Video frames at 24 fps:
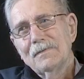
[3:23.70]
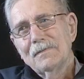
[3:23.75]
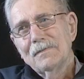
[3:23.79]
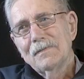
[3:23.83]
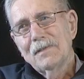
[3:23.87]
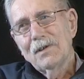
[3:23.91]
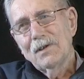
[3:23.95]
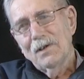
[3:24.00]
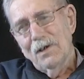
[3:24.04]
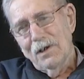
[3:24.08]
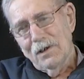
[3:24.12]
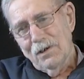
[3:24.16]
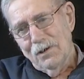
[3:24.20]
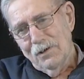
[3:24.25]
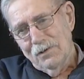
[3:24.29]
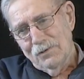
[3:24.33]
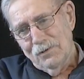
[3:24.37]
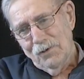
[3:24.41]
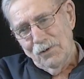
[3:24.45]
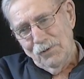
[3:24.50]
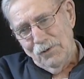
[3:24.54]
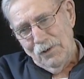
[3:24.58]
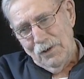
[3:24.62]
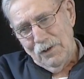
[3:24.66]
And I got
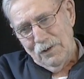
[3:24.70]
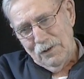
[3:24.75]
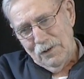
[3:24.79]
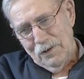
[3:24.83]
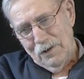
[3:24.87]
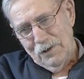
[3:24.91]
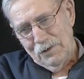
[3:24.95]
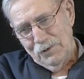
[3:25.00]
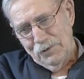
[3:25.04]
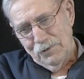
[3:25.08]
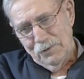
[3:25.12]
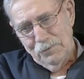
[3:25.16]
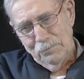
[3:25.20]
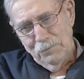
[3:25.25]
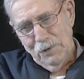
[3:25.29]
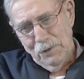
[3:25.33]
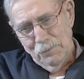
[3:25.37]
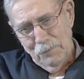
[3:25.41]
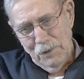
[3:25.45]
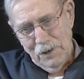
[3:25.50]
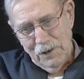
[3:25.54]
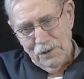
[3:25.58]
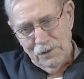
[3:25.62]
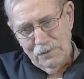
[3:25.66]
to thinking I should be
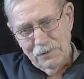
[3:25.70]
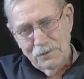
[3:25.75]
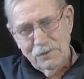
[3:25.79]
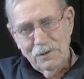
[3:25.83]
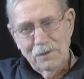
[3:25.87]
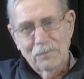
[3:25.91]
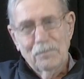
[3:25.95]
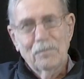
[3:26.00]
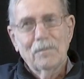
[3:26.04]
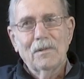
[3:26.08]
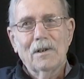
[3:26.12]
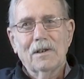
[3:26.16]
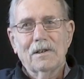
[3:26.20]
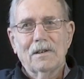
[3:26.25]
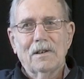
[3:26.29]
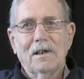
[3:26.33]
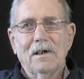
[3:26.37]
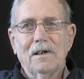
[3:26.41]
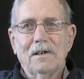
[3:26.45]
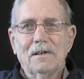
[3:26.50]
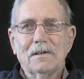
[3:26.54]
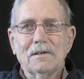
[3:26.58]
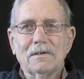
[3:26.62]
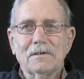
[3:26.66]
making something like
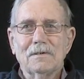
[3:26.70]
that.